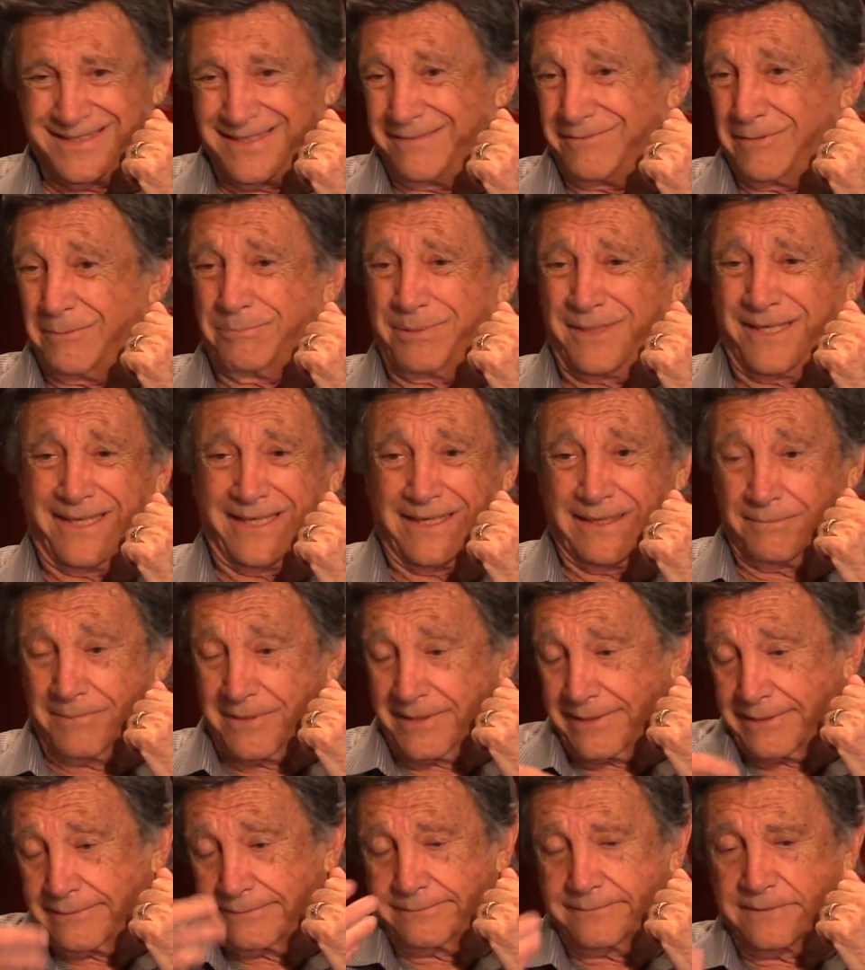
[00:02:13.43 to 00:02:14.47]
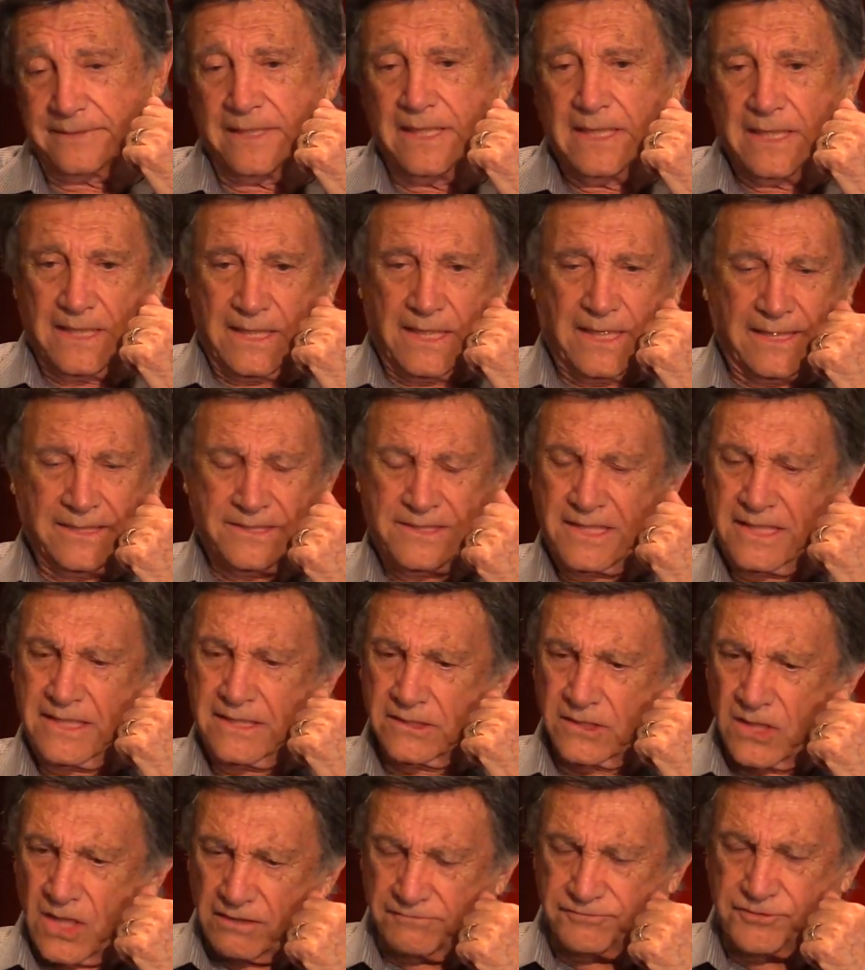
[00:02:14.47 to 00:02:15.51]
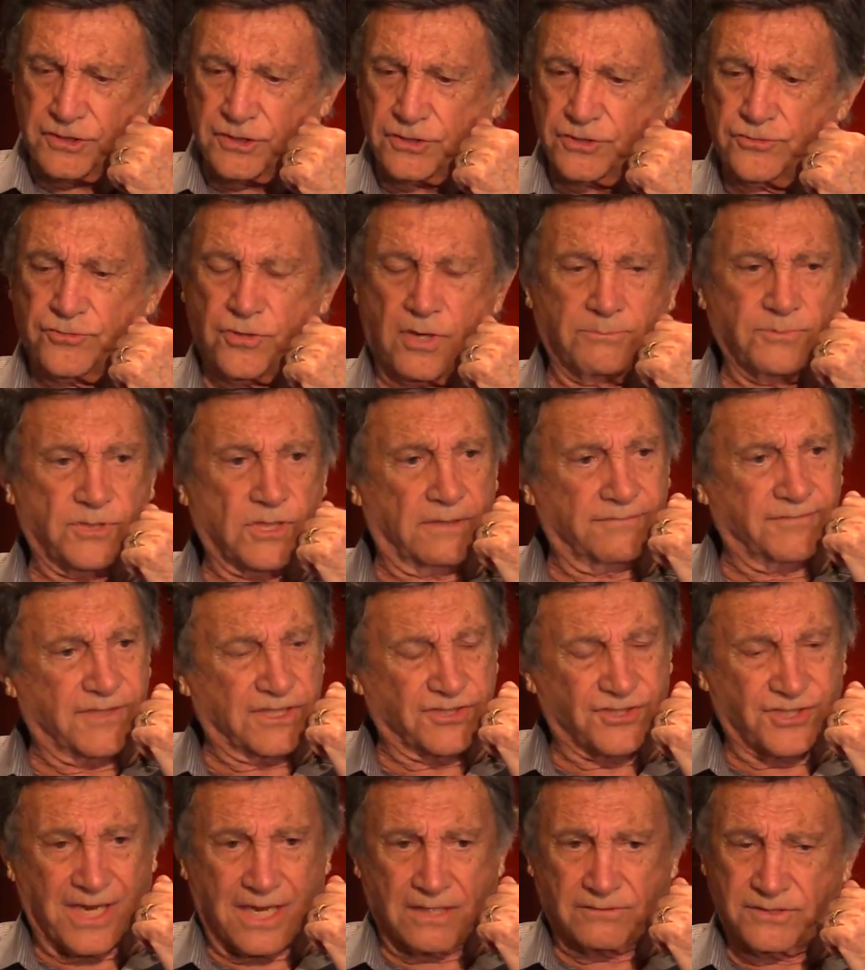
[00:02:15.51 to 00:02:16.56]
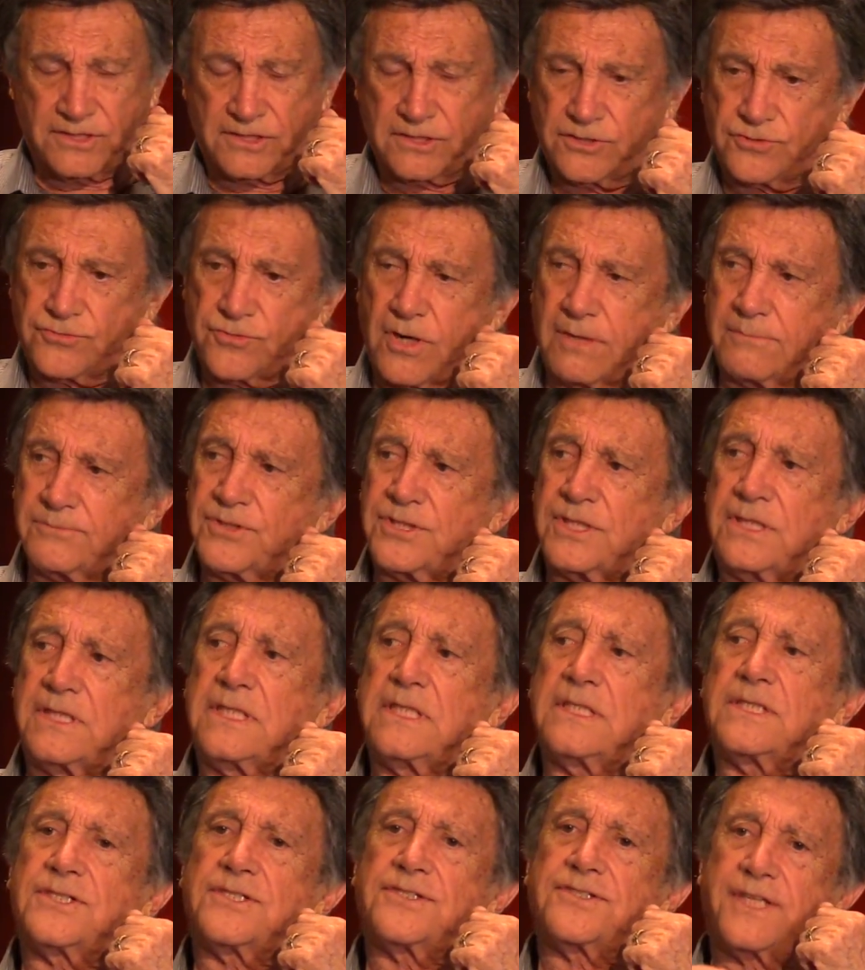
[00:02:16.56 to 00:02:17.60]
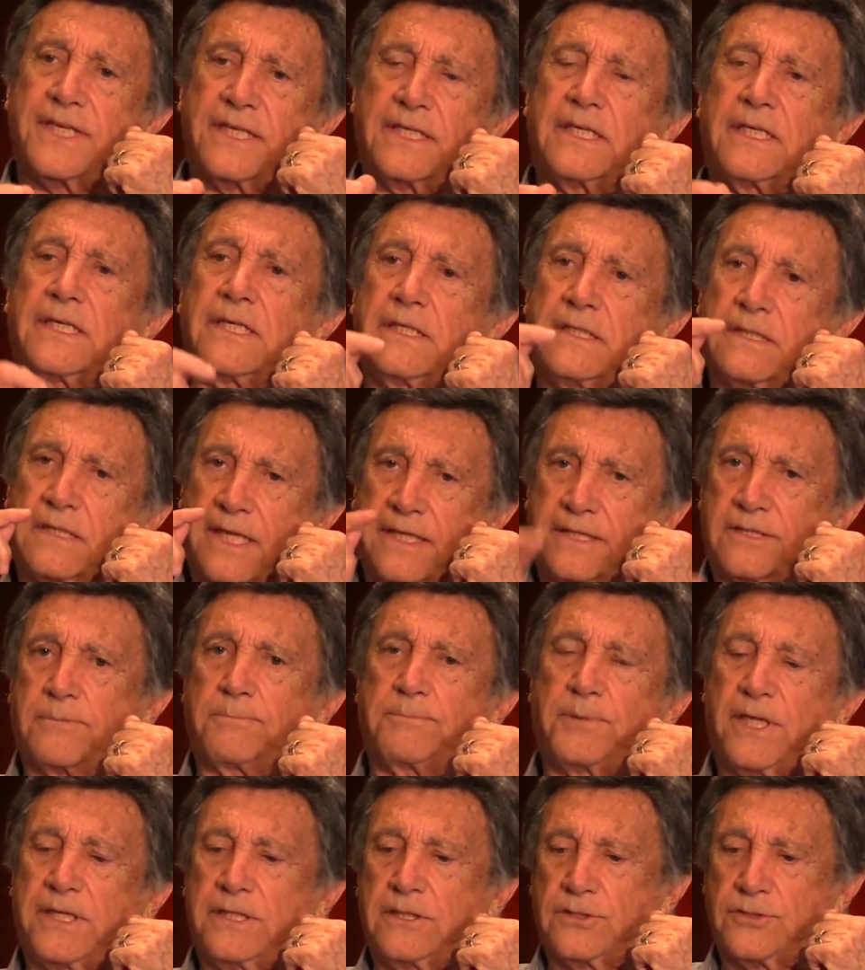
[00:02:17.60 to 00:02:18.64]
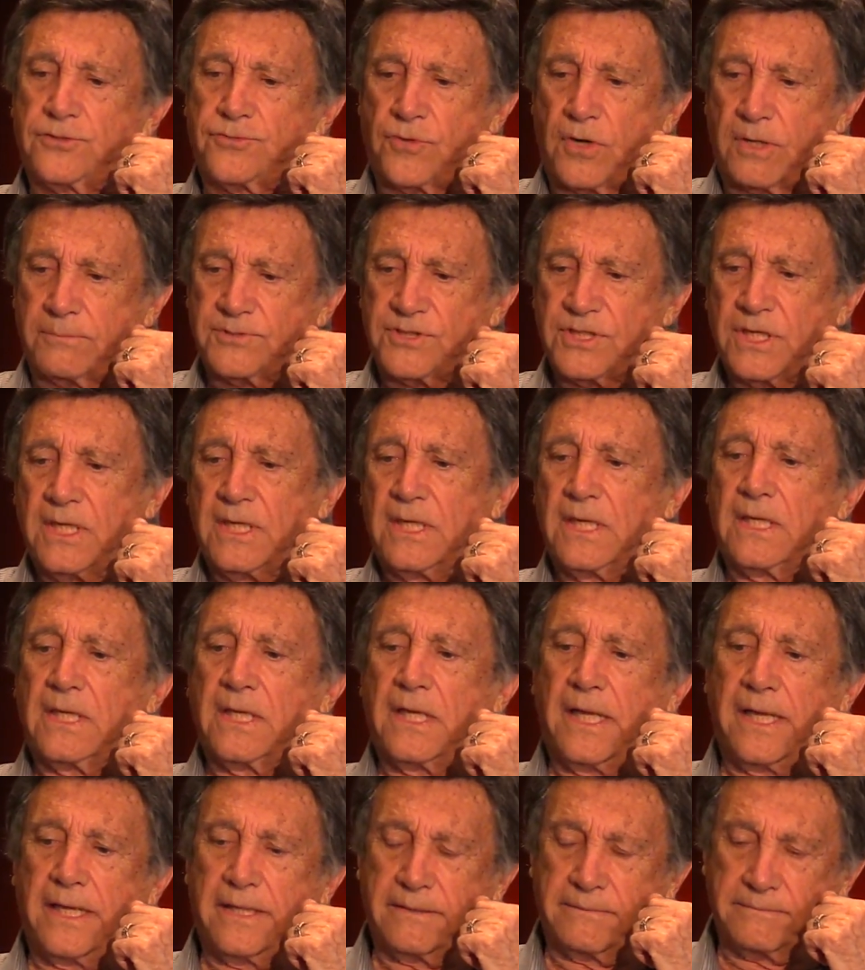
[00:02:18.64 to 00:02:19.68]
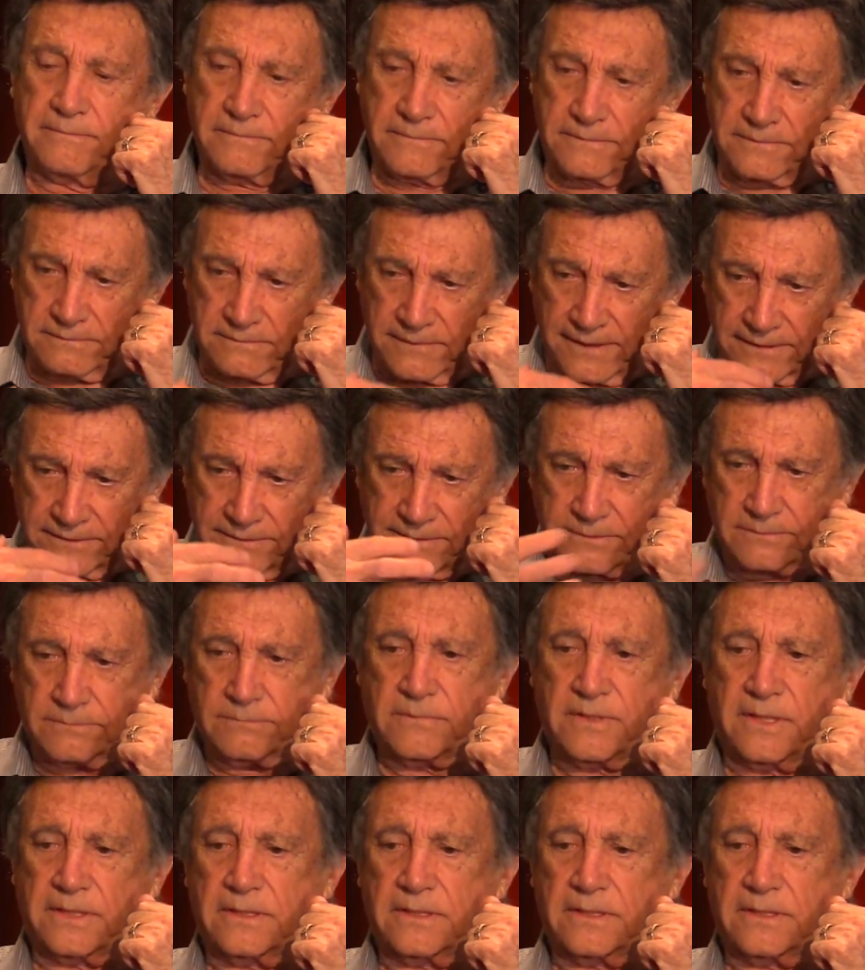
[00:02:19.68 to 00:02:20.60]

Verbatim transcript: He never played it, but I said he loves your drums, loves the sound of your drums, and he's thinking he'd like to play your drums and like to